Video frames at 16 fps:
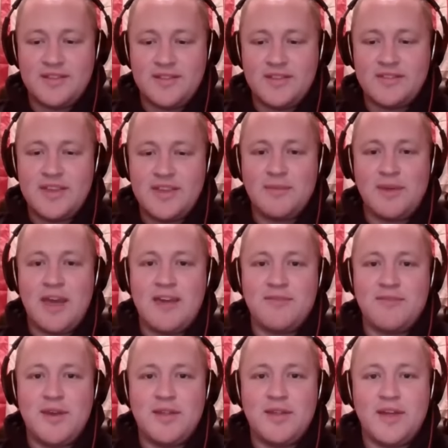This game
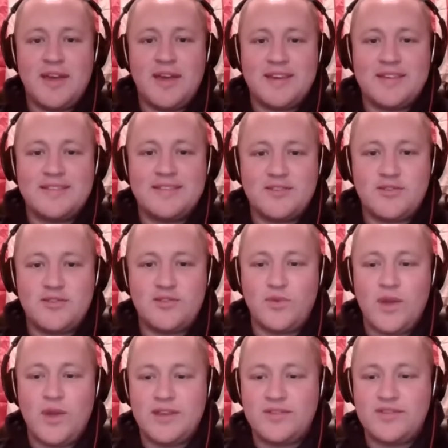gave me
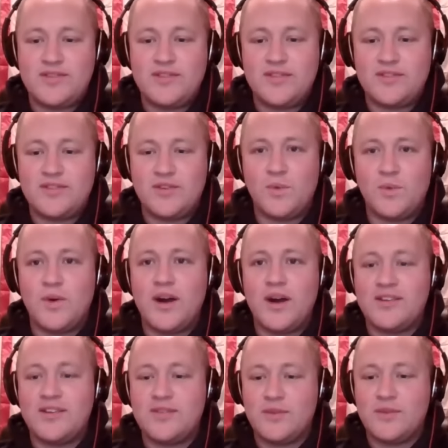stress just to
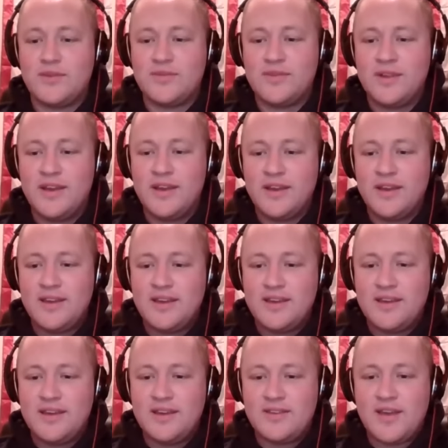watch, which
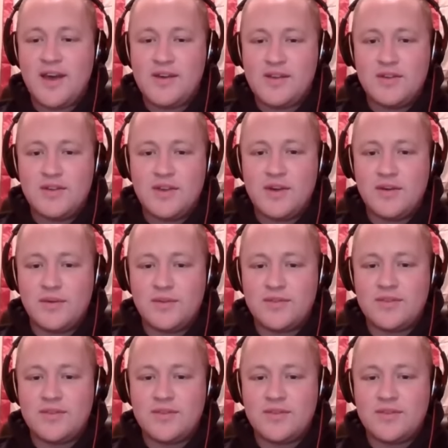is how you know.